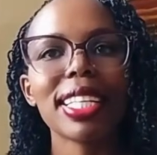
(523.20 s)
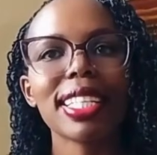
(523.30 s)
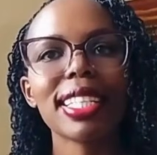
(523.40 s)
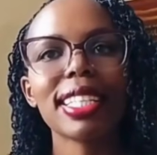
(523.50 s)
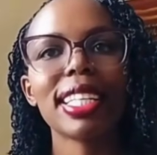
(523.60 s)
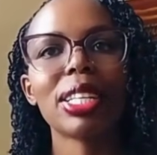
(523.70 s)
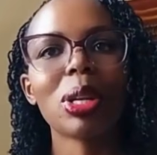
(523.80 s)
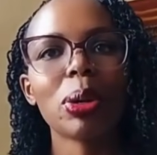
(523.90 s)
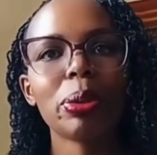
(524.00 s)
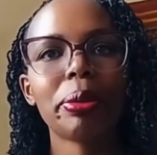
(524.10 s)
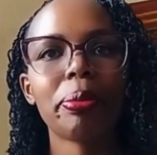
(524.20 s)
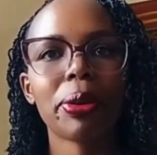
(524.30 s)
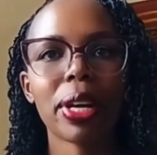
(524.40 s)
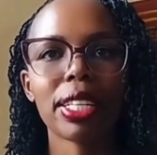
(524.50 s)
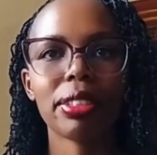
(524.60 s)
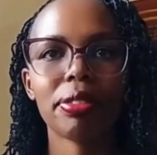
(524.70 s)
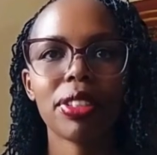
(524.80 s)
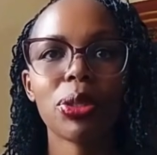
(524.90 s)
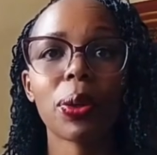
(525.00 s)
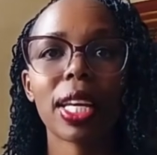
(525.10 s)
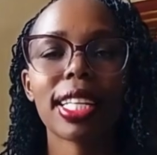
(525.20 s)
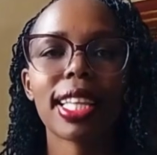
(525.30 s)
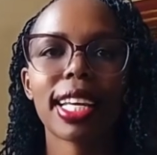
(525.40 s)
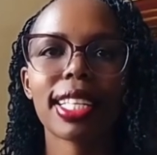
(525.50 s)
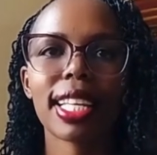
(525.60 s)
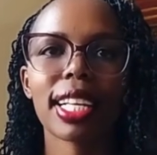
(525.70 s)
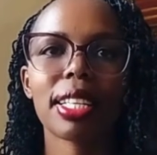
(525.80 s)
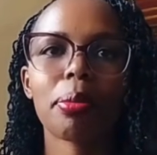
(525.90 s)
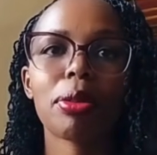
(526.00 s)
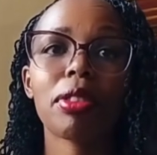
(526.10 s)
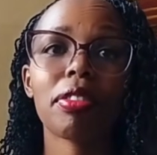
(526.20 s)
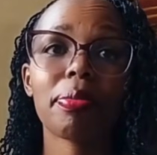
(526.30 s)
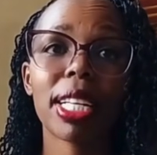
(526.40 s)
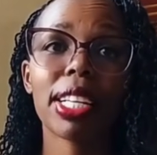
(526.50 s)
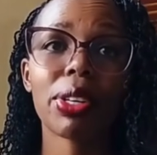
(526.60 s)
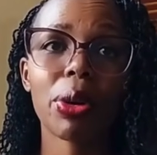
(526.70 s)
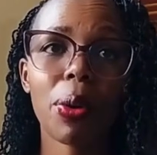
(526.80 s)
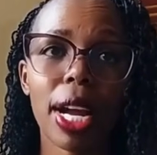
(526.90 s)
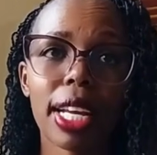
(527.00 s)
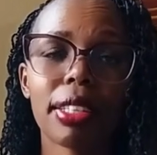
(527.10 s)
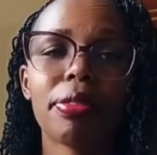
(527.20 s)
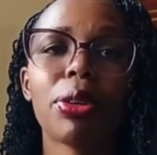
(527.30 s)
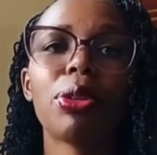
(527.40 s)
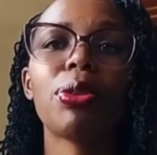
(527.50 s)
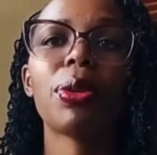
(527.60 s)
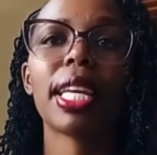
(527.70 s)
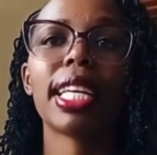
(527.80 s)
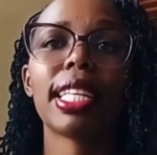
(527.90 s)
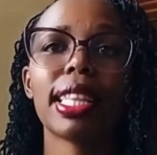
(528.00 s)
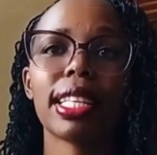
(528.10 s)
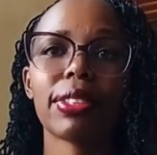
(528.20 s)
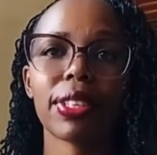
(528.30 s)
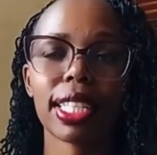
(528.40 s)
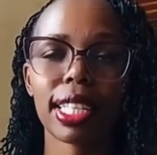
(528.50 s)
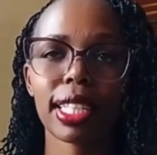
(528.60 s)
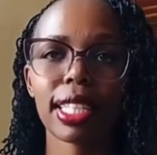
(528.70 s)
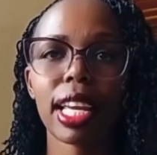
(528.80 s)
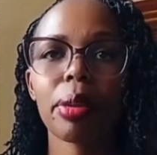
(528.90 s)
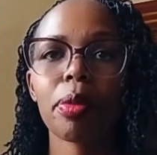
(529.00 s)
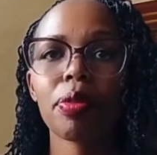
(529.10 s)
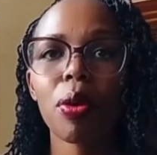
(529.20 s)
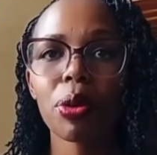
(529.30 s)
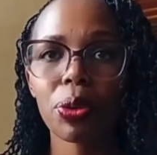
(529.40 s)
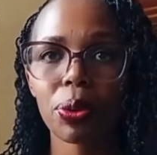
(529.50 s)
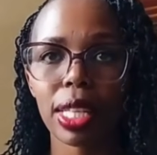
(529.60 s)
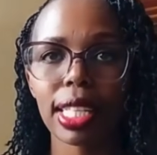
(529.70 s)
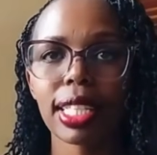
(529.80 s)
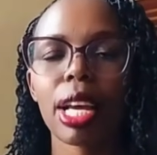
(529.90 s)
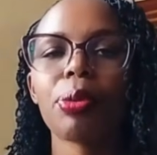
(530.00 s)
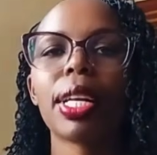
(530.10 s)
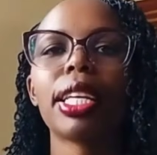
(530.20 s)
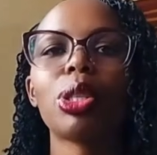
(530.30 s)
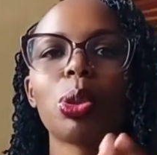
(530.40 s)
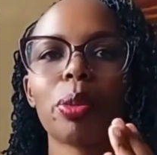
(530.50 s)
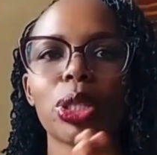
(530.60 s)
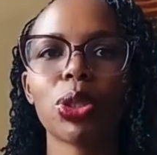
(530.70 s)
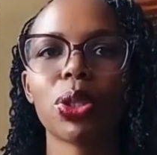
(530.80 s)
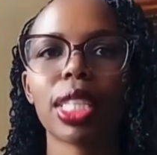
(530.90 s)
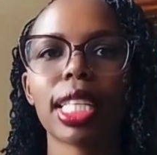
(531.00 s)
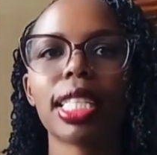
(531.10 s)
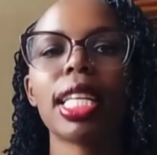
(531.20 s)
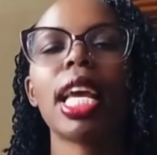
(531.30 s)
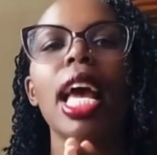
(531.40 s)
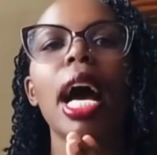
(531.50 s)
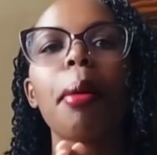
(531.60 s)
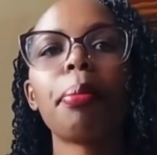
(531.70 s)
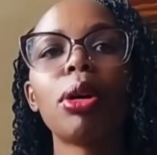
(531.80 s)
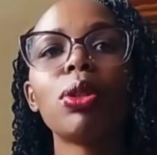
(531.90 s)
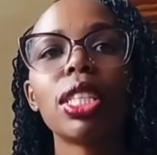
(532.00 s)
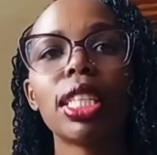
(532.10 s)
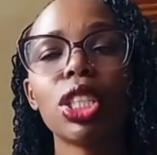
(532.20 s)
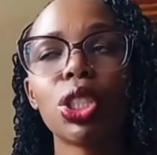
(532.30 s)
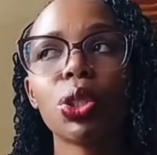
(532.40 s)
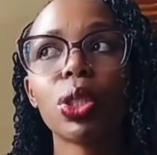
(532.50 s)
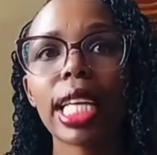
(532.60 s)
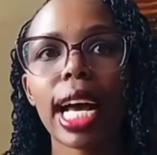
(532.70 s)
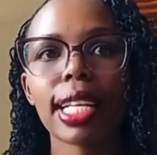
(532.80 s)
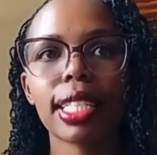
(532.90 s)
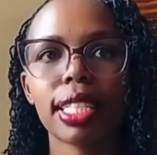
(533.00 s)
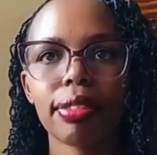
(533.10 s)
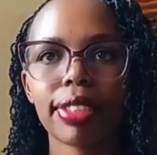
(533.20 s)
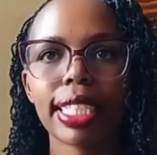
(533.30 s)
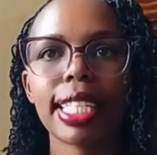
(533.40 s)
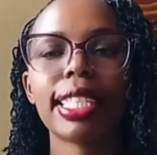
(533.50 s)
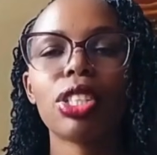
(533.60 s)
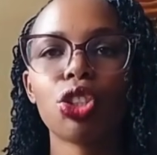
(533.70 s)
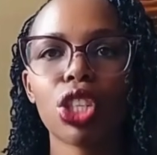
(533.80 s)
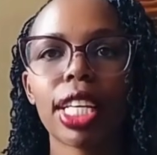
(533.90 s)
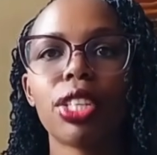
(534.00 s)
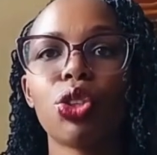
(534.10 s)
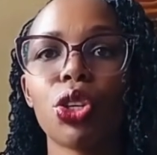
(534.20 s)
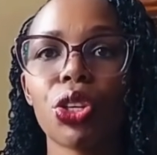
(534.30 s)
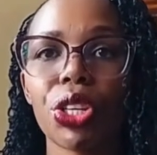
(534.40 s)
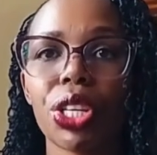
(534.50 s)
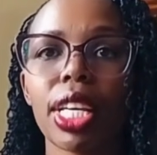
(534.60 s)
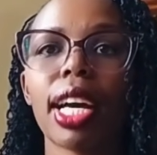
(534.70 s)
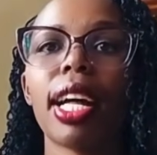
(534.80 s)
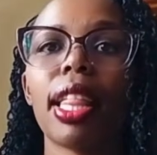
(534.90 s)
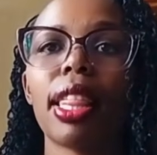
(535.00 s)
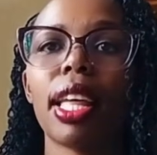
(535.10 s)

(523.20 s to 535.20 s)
let us include brokerage fee to get the exact amount of money required for you to get these returns. And before we do this, I would like to mention that amount issued as dividends change year